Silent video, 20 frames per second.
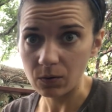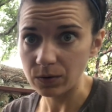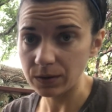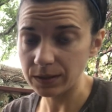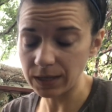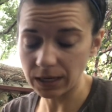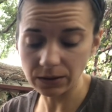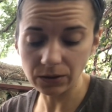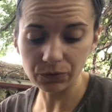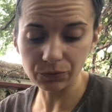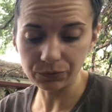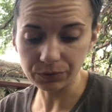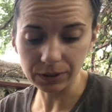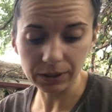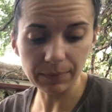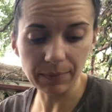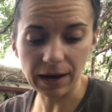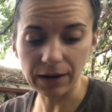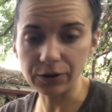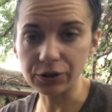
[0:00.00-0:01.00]
Doesn't really
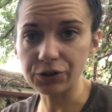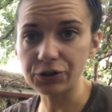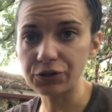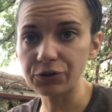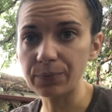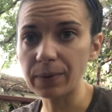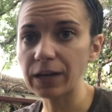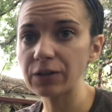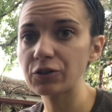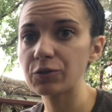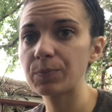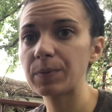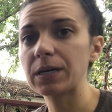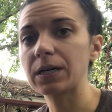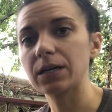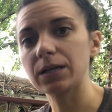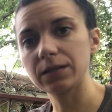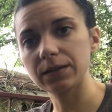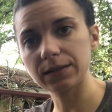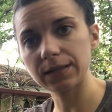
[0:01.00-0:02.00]
matter too much
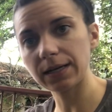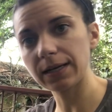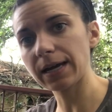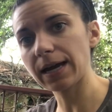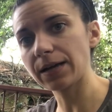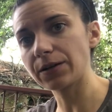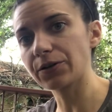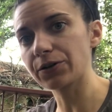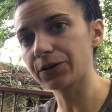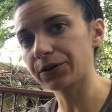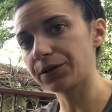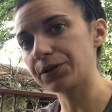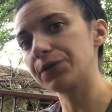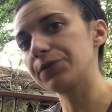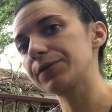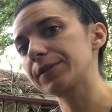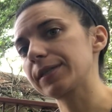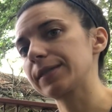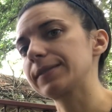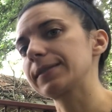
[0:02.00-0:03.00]
because again, you're going to
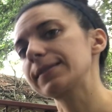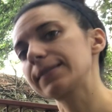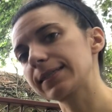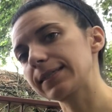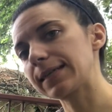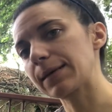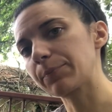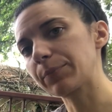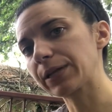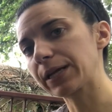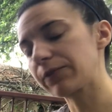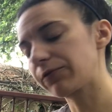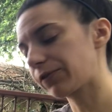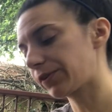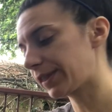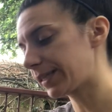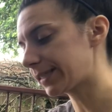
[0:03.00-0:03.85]
use this as a template for the